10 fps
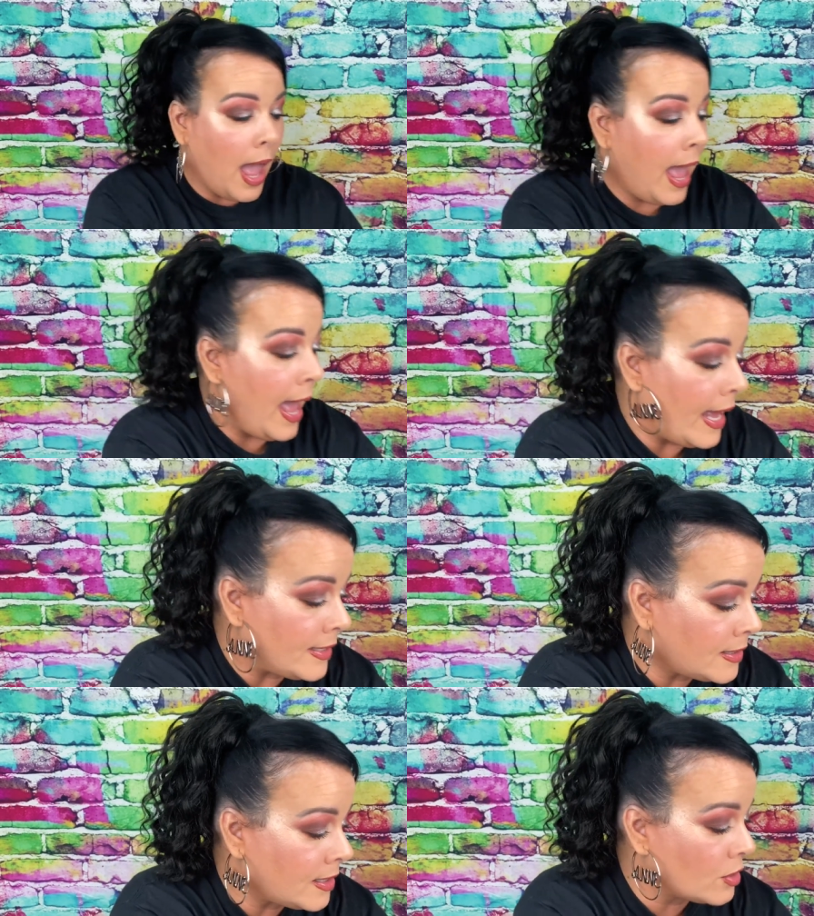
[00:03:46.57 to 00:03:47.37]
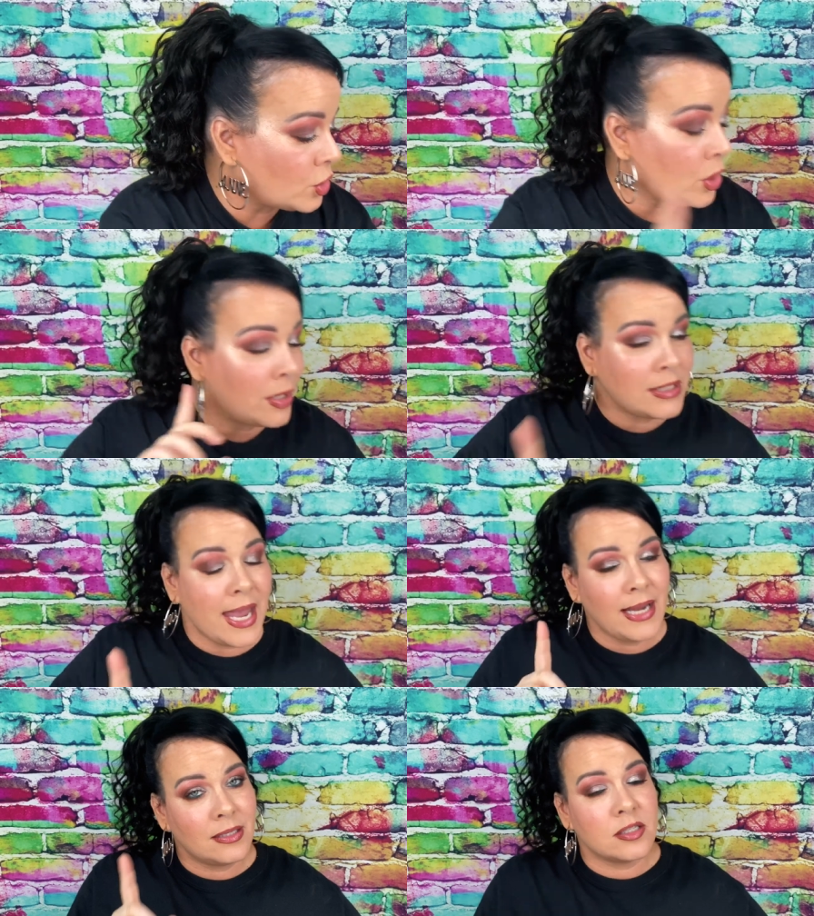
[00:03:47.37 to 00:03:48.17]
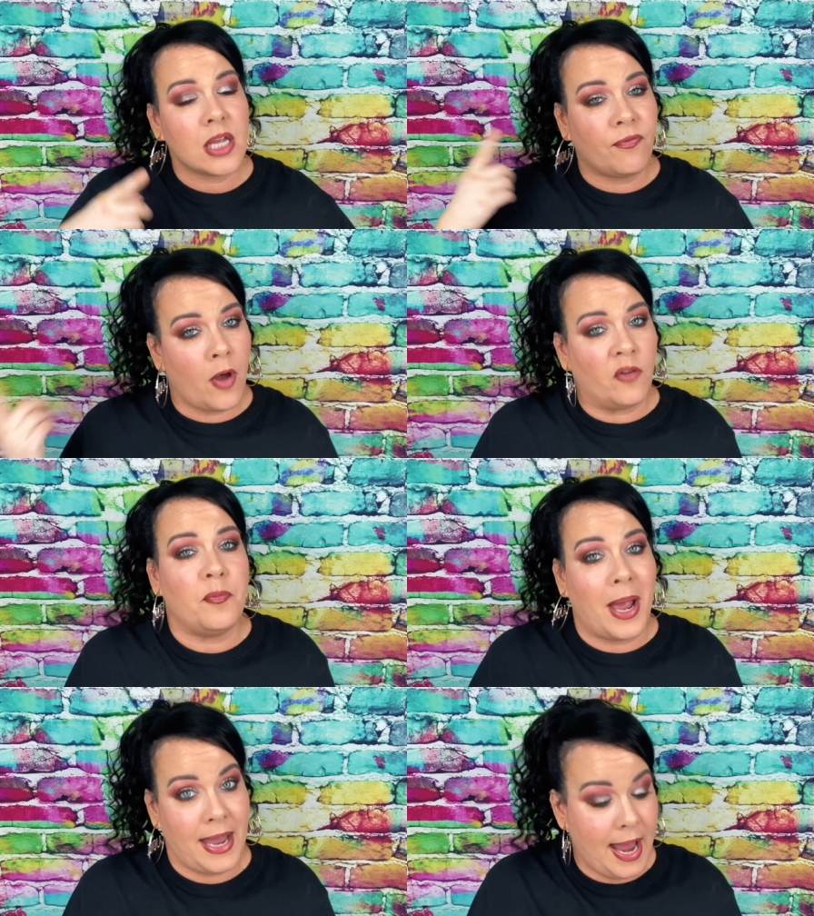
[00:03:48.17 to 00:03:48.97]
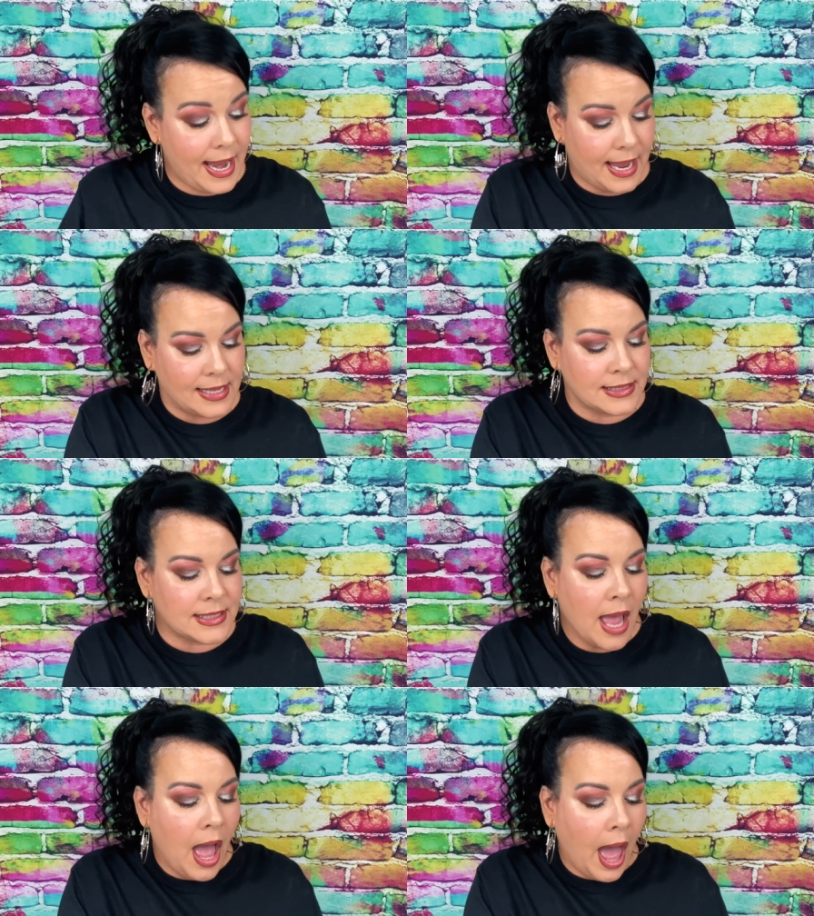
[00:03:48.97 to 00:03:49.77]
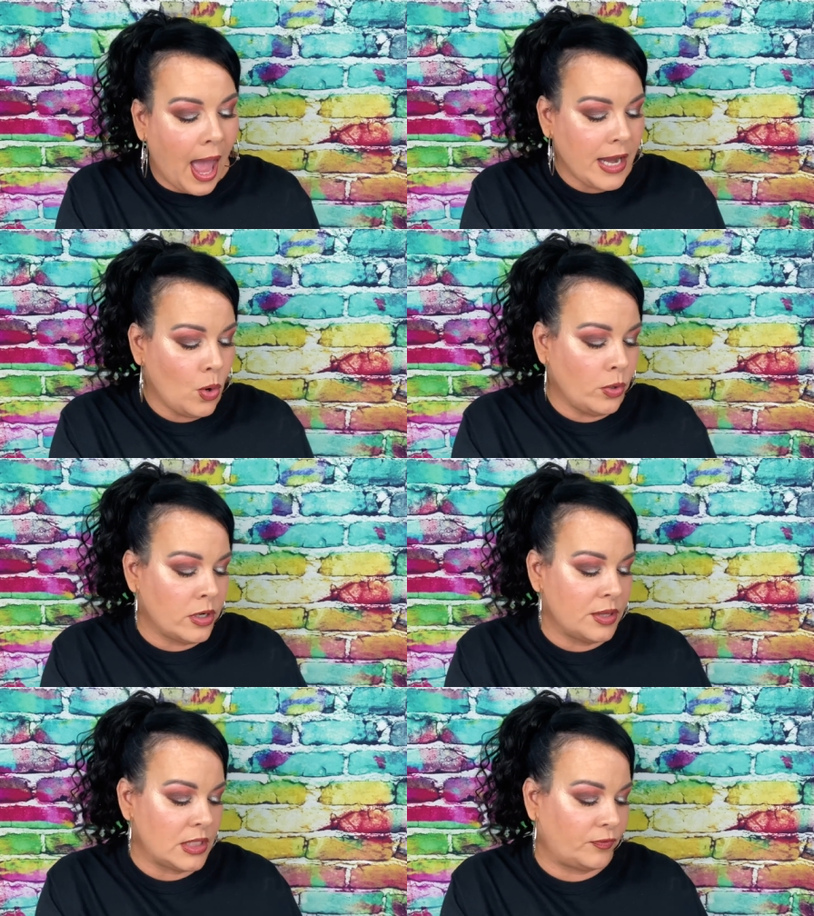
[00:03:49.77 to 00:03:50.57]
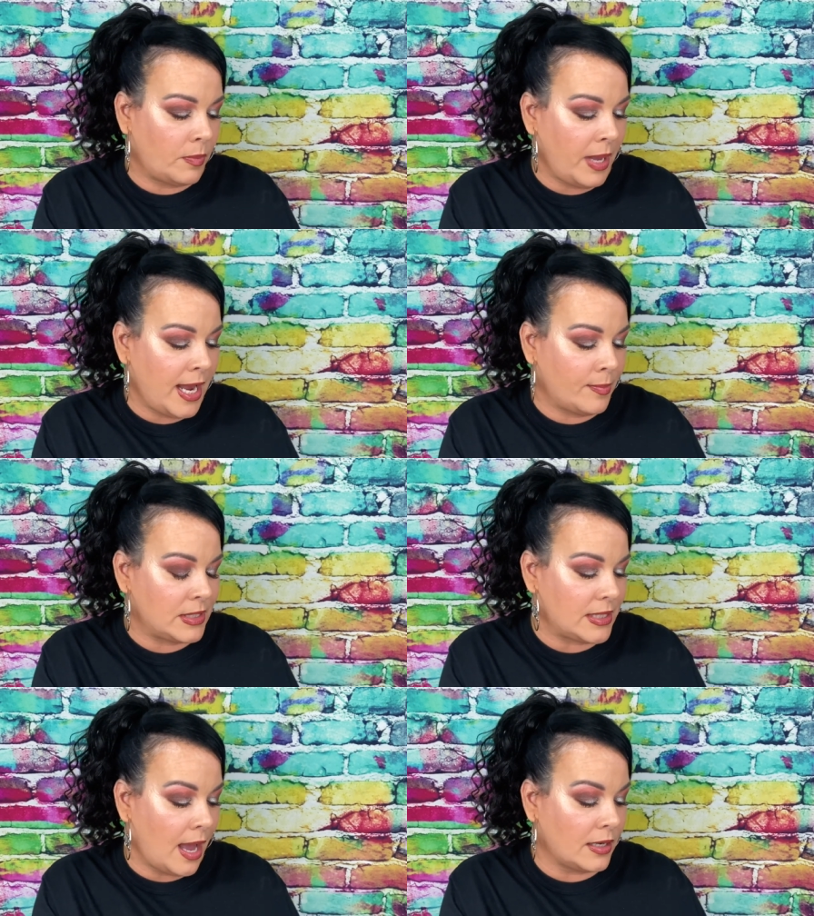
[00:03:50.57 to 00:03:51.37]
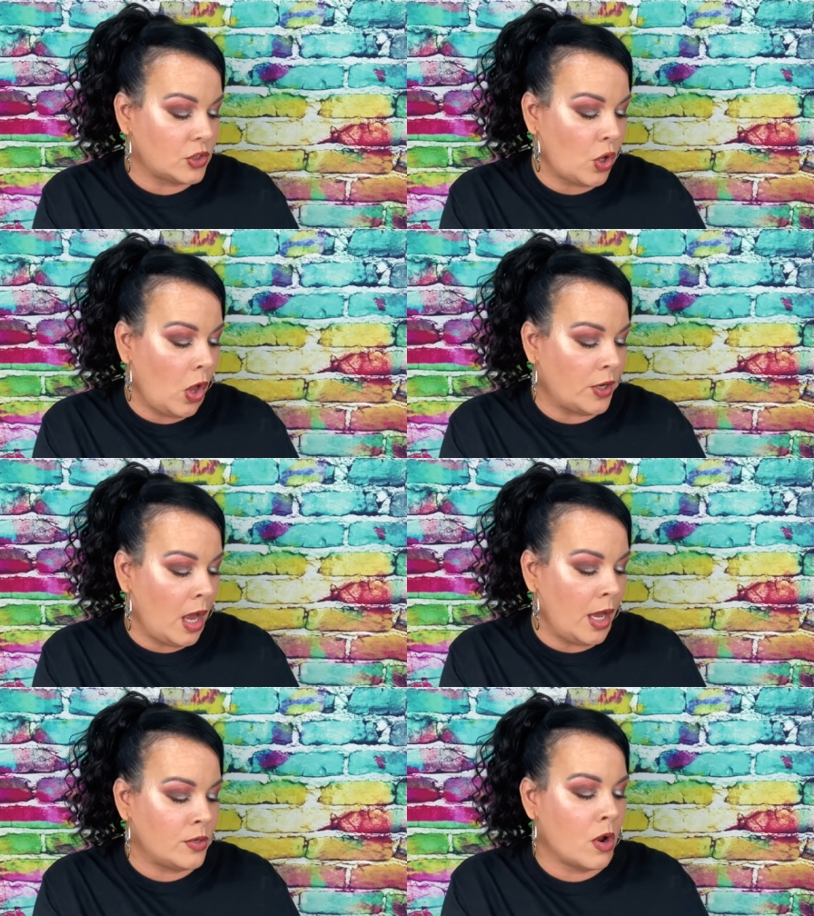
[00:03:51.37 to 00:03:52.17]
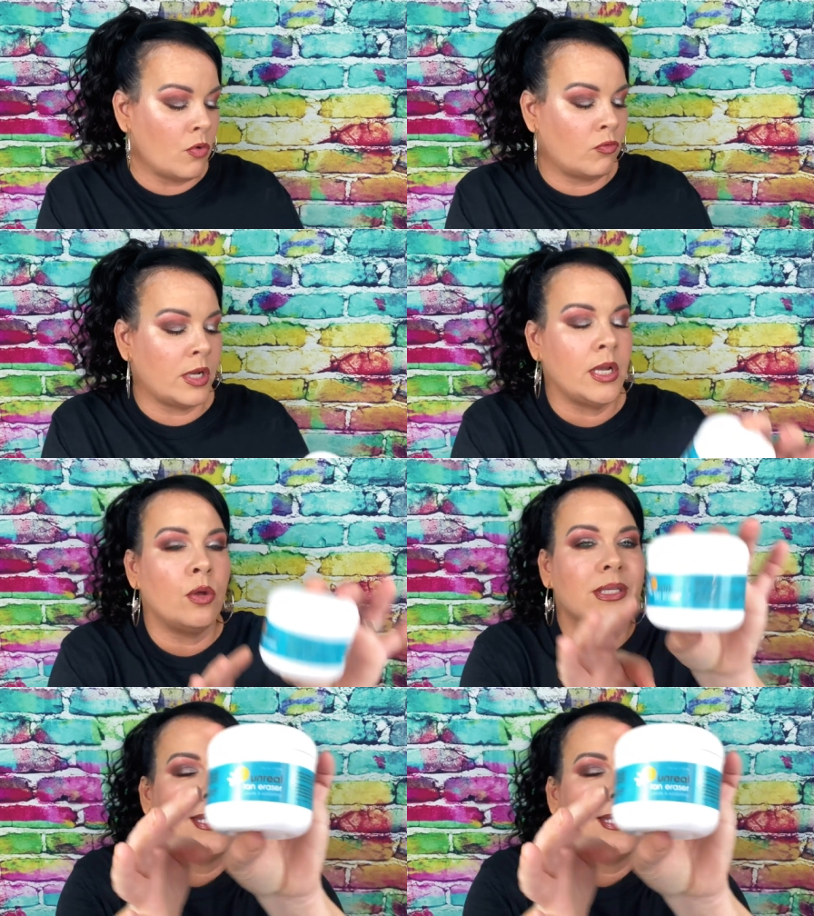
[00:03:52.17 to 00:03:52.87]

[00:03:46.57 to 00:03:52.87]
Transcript: And so to take this stuff off my hands, I ordered this from Amazon. It's called Unreal